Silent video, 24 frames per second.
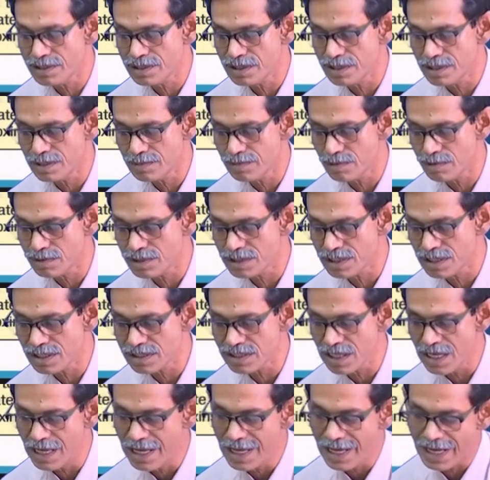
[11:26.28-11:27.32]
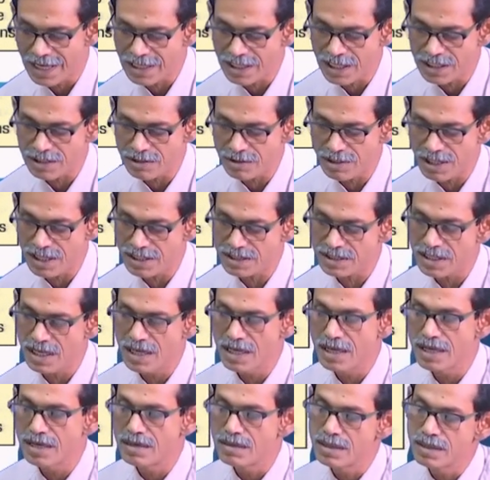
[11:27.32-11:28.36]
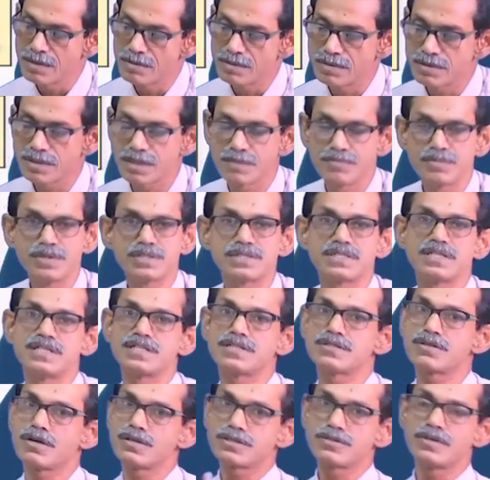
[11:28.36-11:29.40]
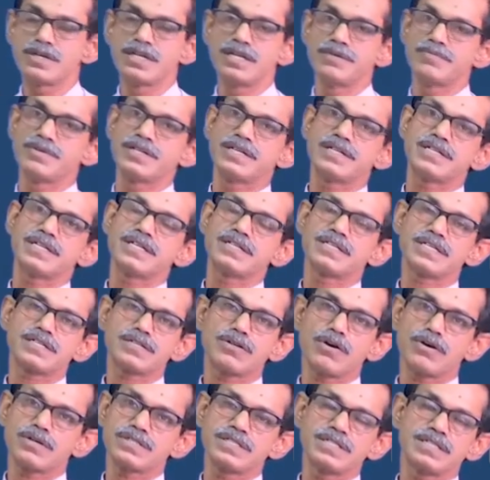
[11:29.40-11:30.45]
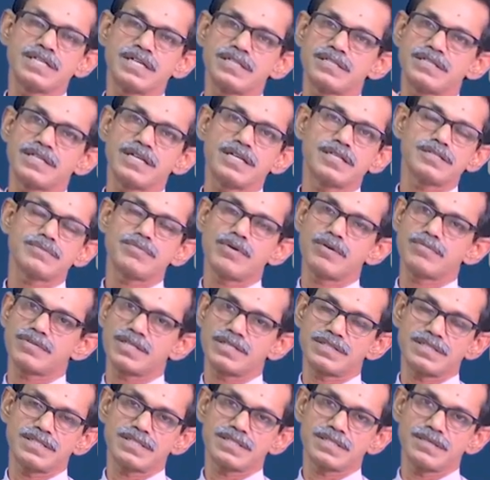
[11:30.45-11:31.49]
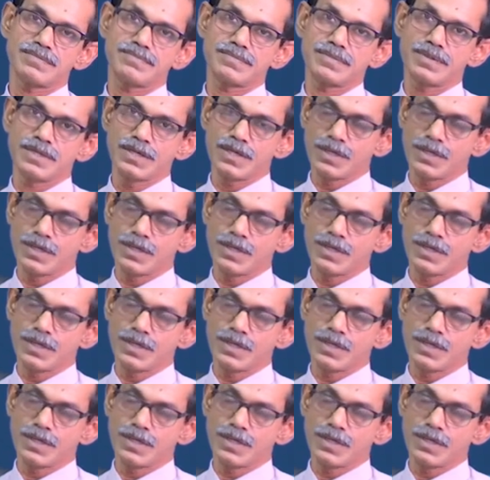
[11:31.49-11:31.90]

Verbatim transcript: by CD4 cells, and as well as the B cell is also eliminating the toxin and things from the system.